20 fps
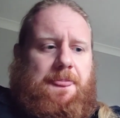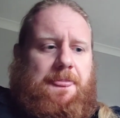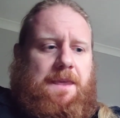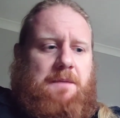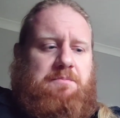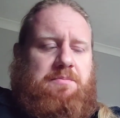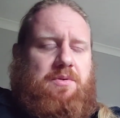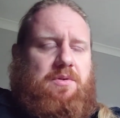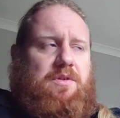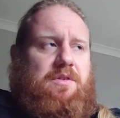
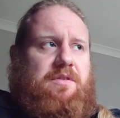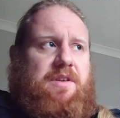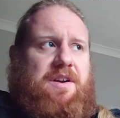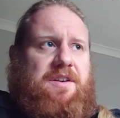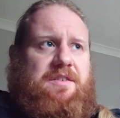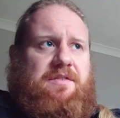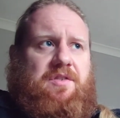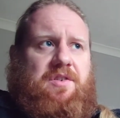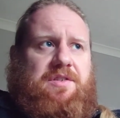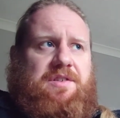It pulled her
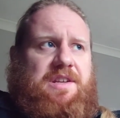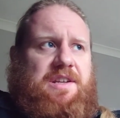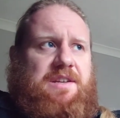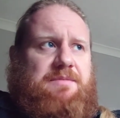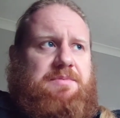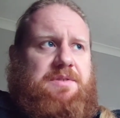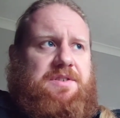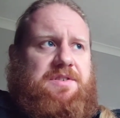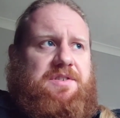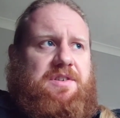out of her
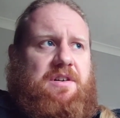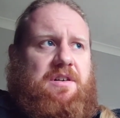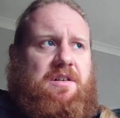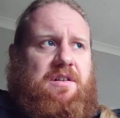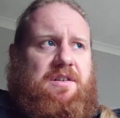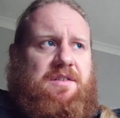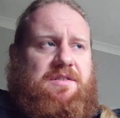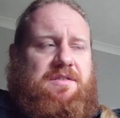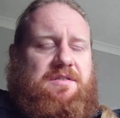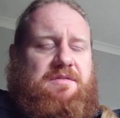deepest,
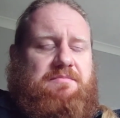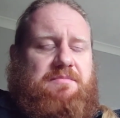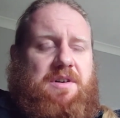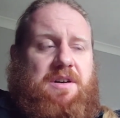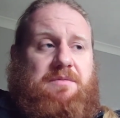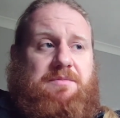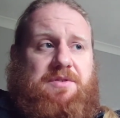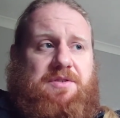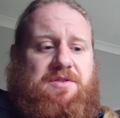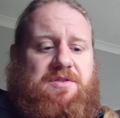darkest
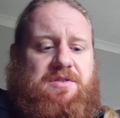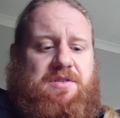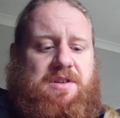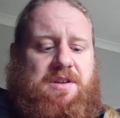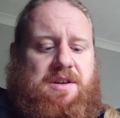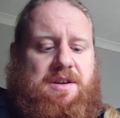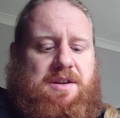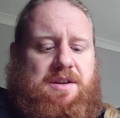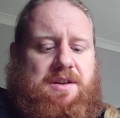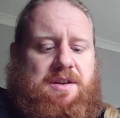moments,
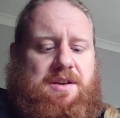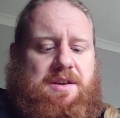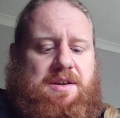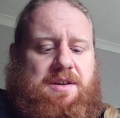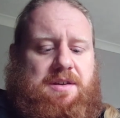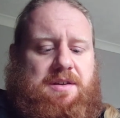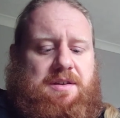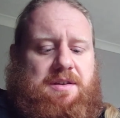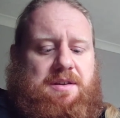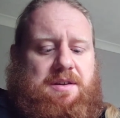
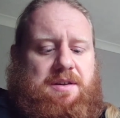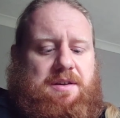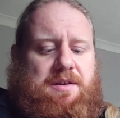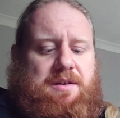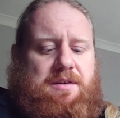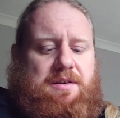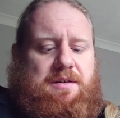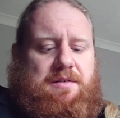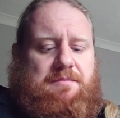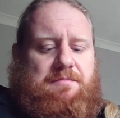
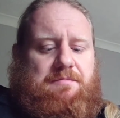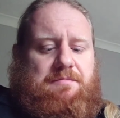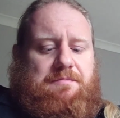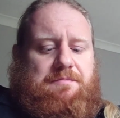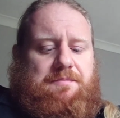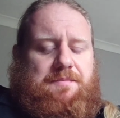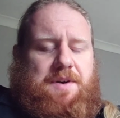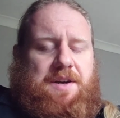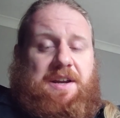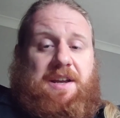and
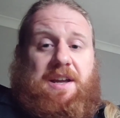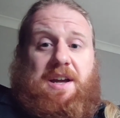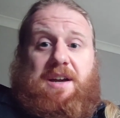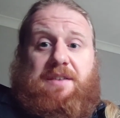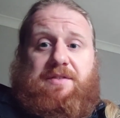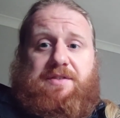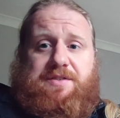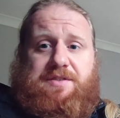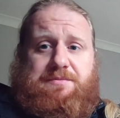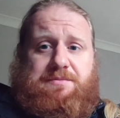gave
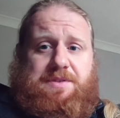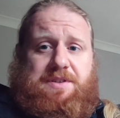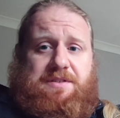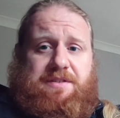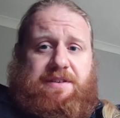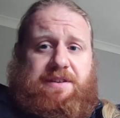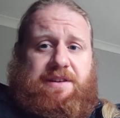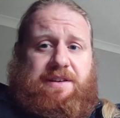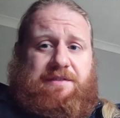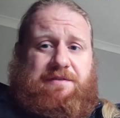her something
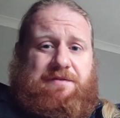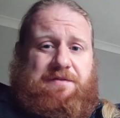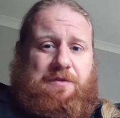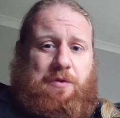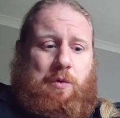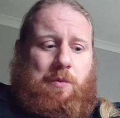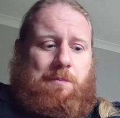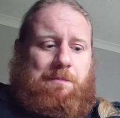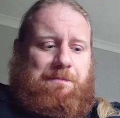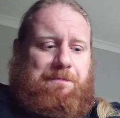to live
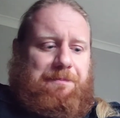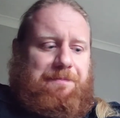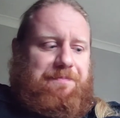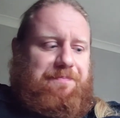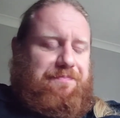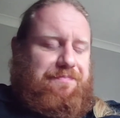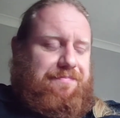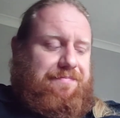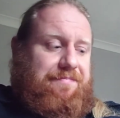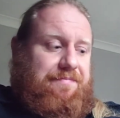for.
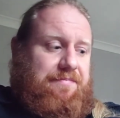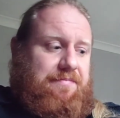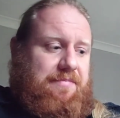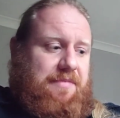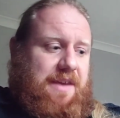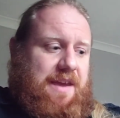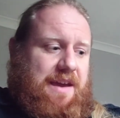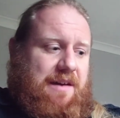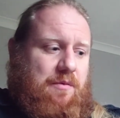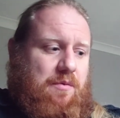
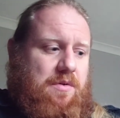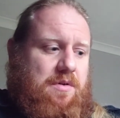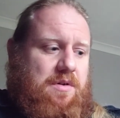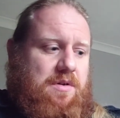Now,